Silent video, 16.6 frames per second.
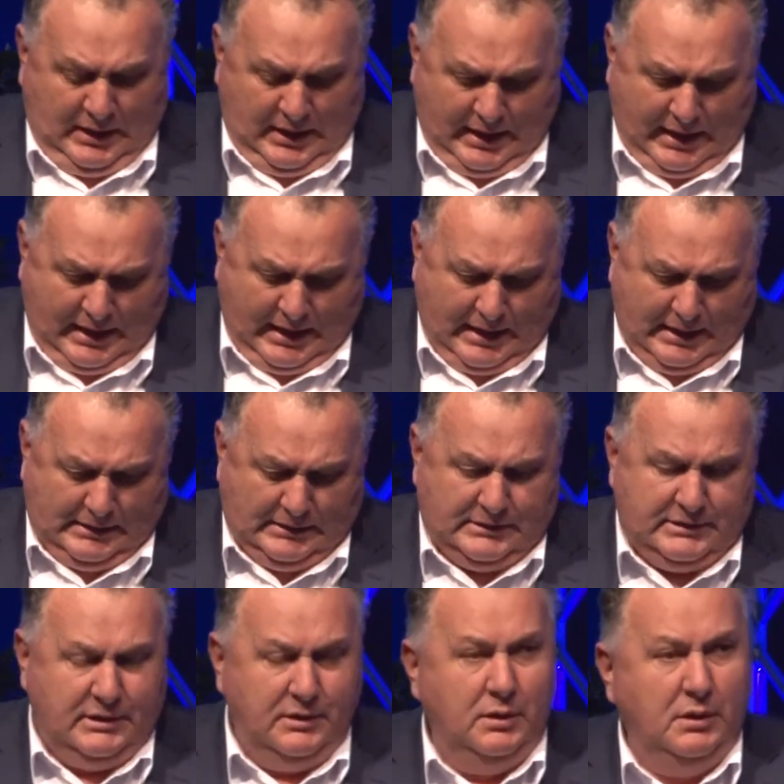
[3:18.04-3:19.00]

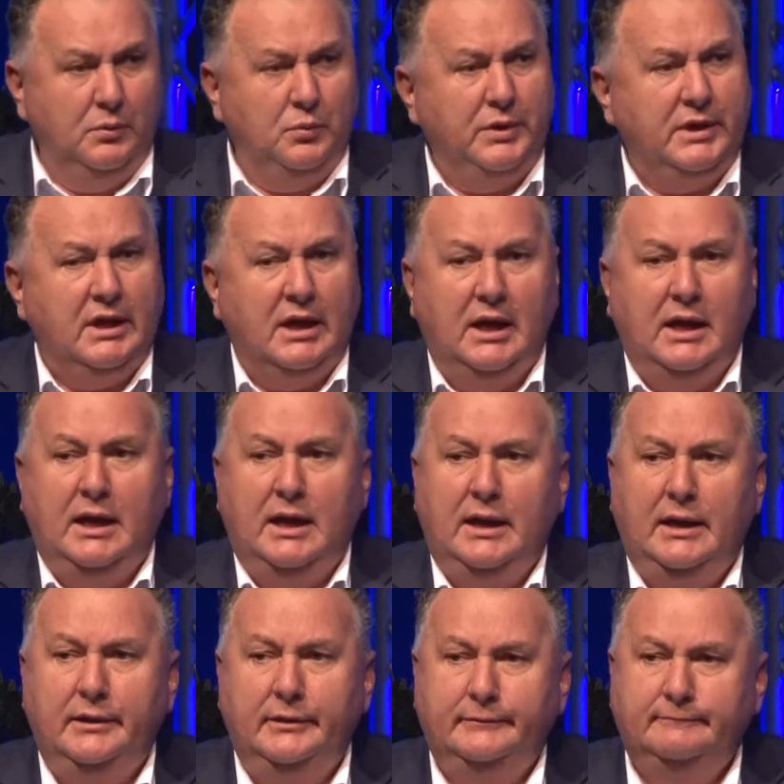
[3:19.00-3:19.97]
and we
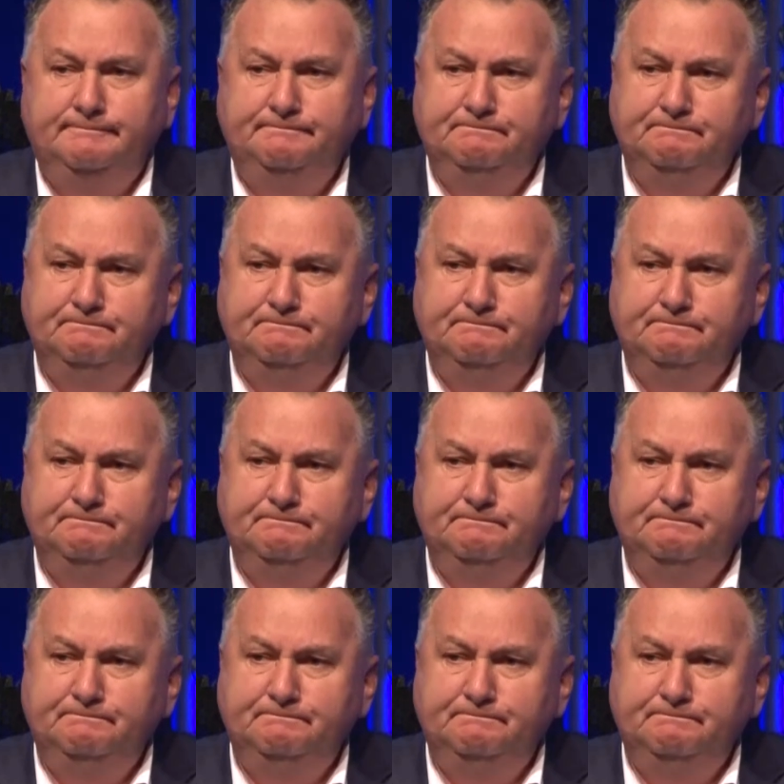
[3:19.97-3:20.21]
are